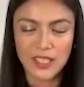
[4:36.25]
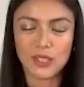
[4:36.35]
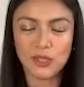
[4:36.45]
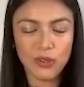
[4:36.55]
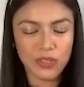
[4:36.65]

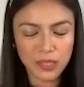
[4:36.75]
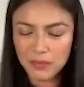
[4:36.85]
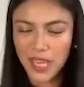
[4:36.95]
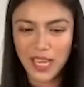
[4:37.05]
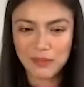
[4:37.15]
So
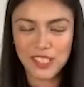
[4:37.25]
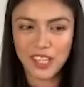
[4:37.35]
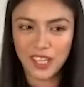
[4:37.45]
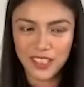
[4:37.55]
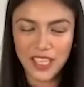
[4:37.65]
sometimes
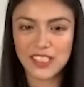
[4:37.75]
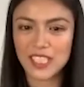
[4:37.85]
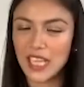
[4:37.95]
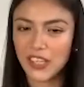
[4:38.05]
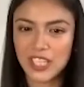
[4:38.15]
there are days
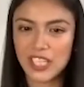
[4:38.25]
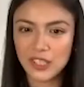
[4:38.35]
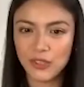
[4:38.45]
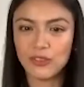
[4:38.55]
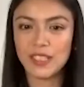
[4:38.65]
that I really
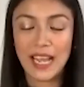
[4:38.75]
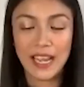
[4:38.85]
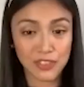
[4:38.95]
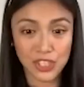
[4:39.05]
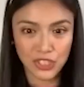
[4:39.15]
don't
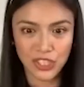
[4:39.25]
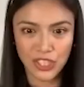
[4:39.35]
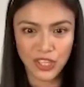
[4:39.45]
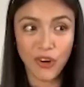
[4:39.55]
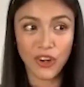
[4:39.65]
have
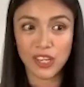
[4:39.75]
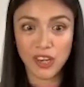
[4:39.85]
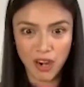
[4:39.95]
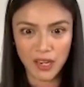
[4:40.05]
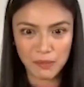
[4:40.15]
sugar or
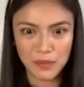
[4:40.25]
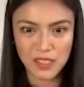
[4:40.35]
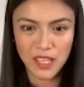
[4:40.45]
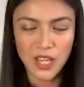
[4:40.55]
carbs.